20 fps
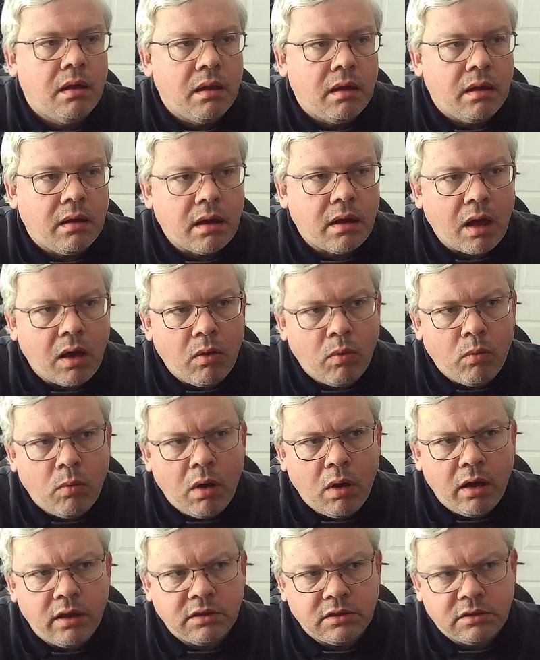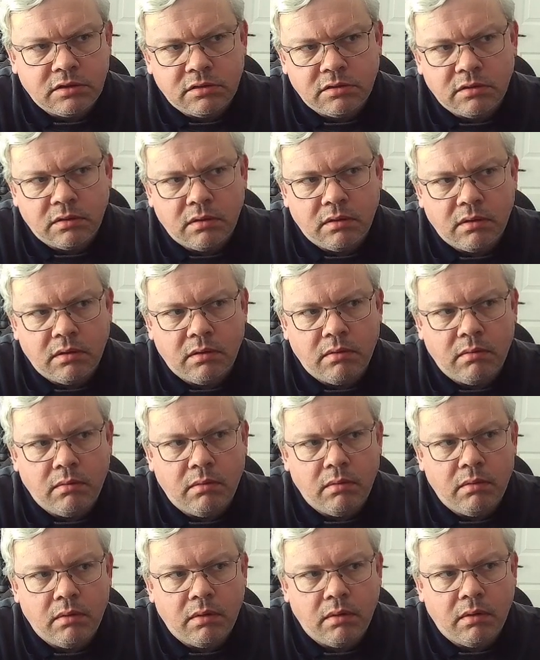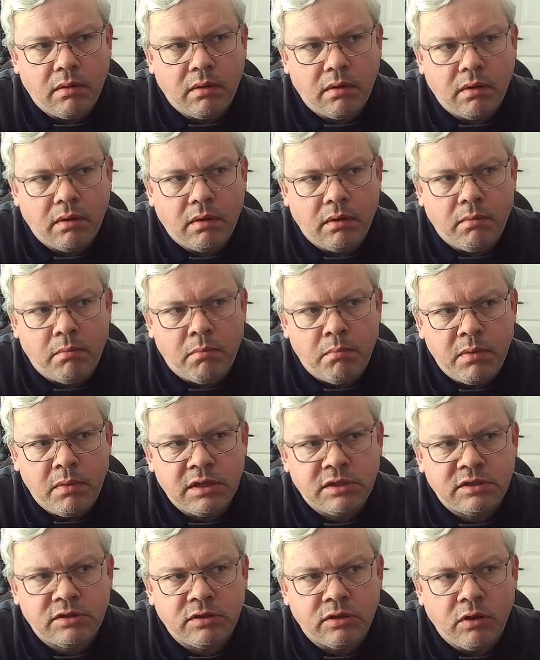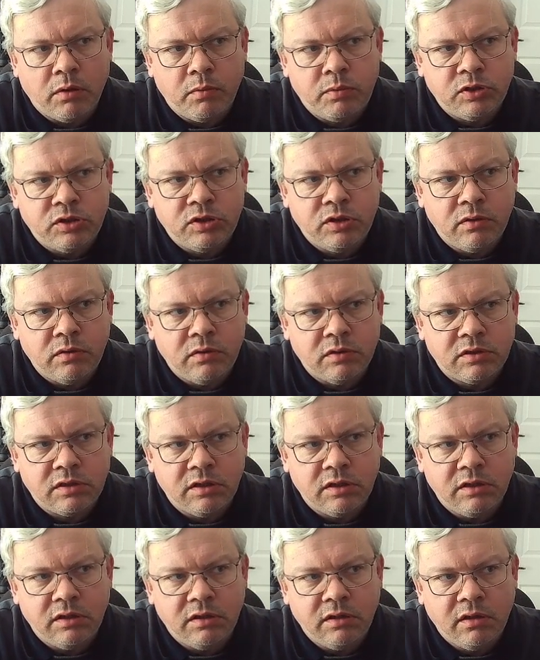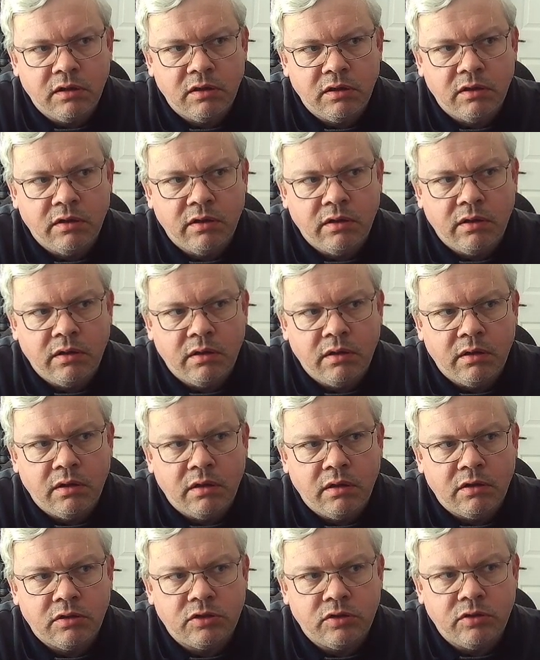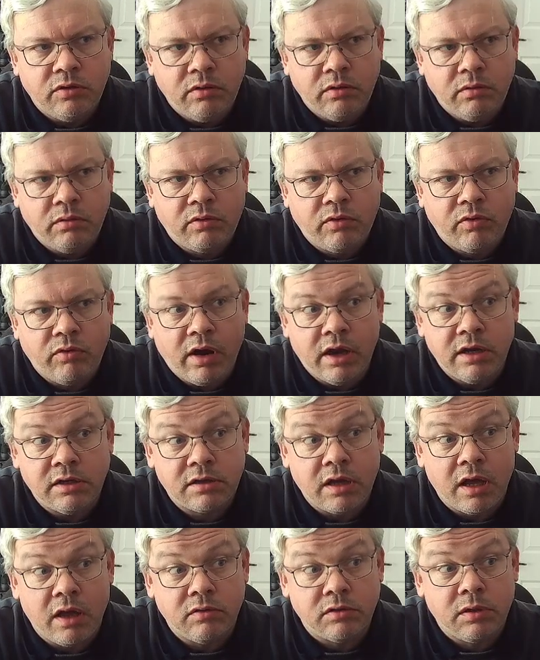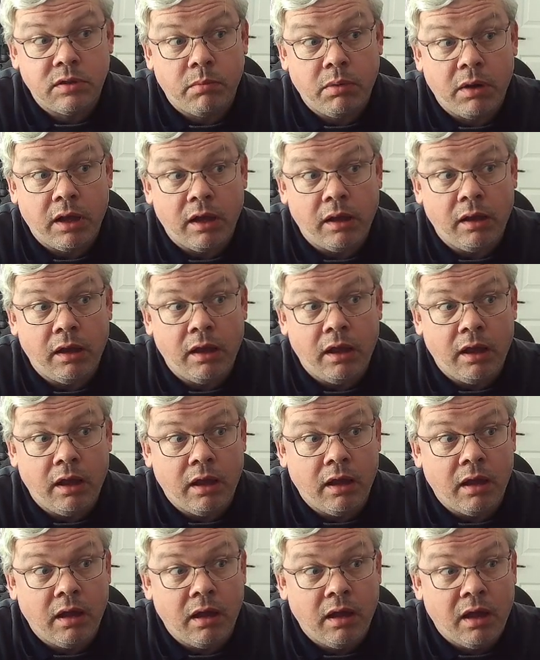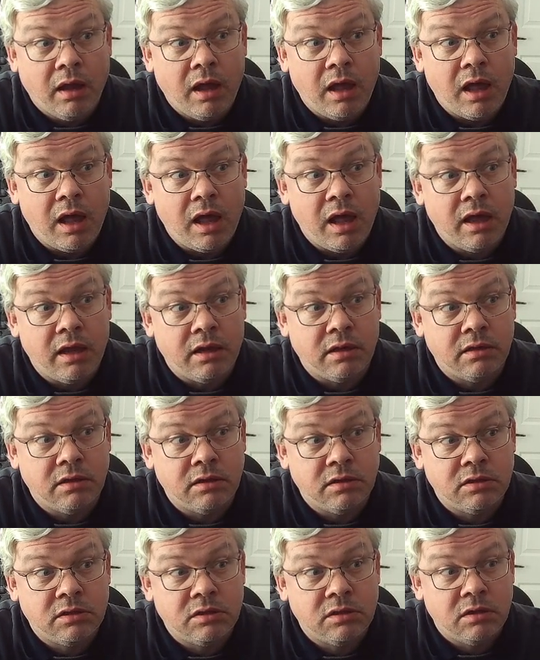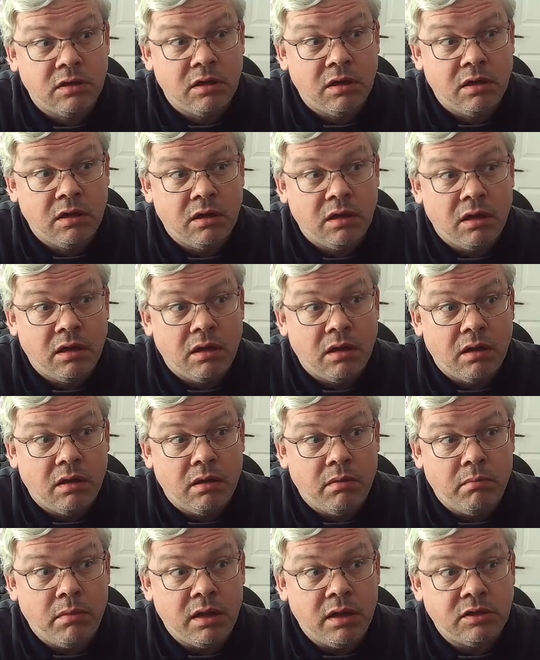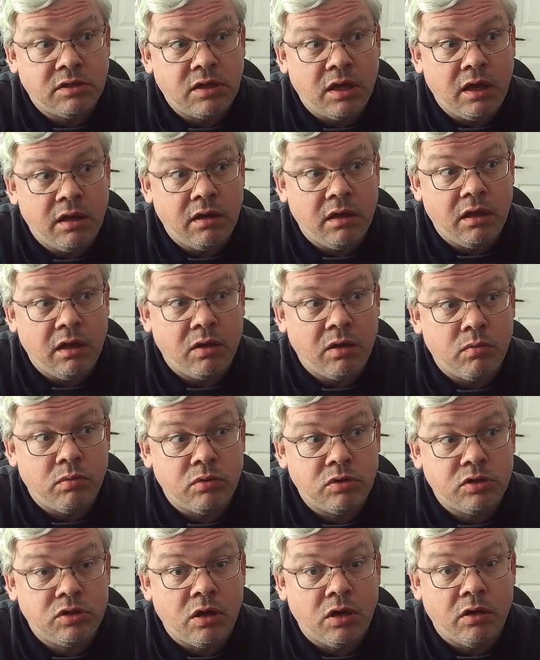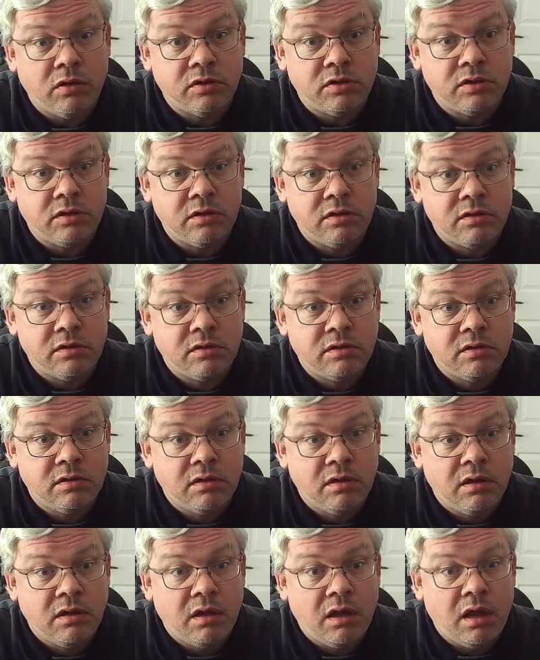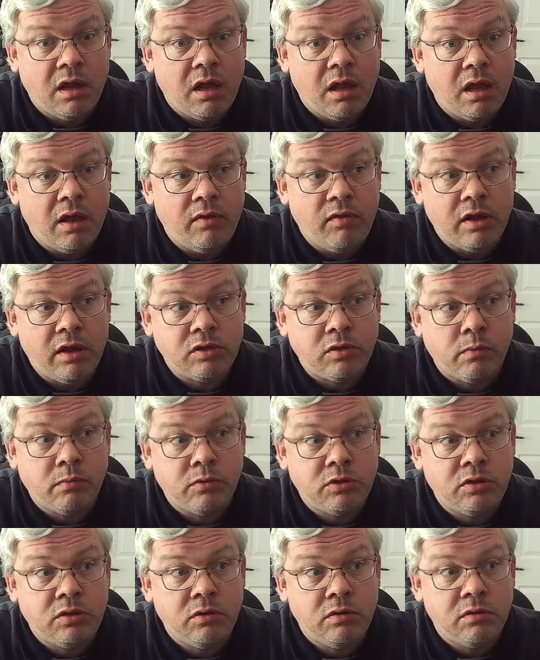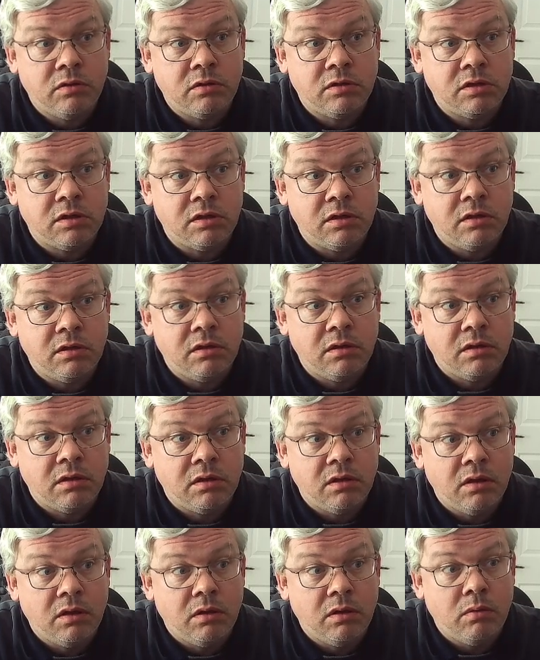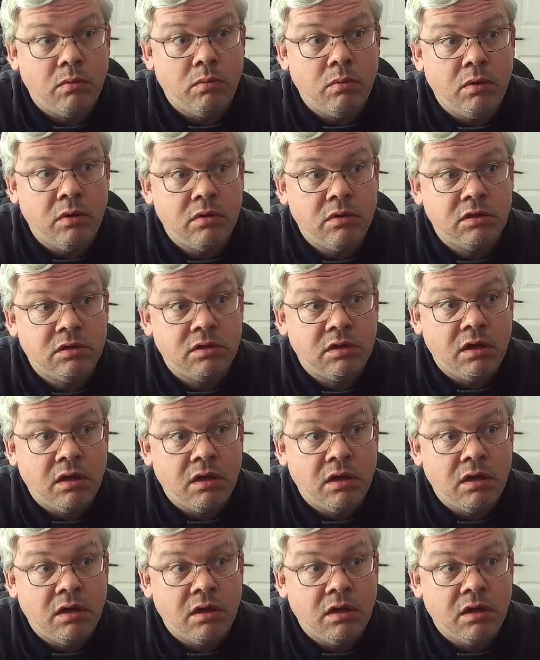Now white missed an opportunity to create counterplay here and maintain equal chances, and that opportunity would